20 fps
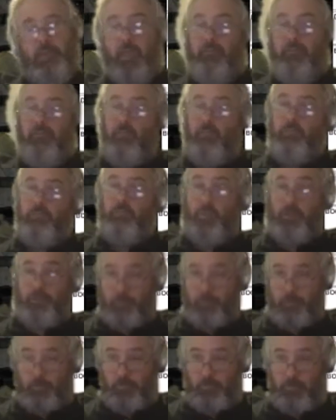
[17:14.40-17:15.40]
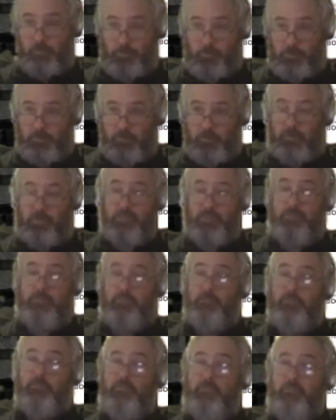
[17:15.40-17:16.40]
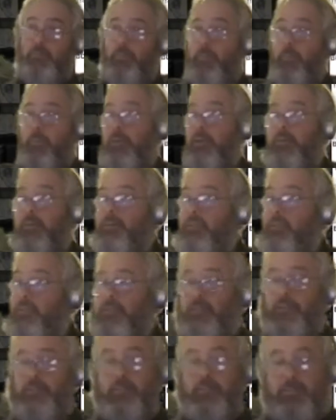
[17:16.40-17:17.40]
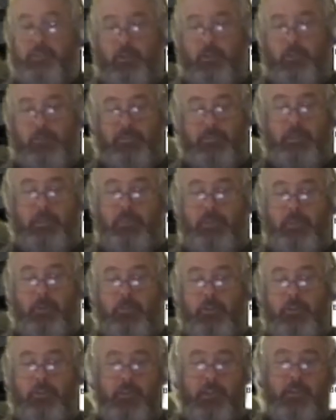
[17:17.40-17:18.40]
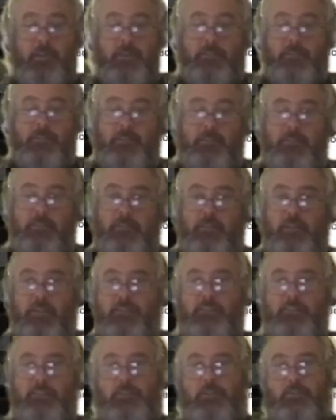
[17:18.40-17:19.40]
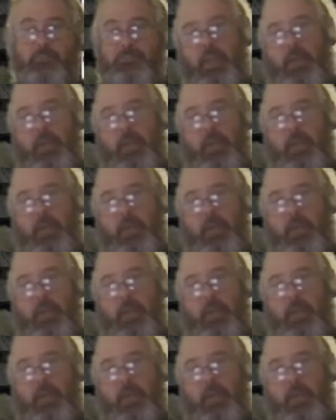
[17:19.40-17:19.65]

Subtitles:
a bit of a rule, which is good to remember. So if it's something on the ground, a single tap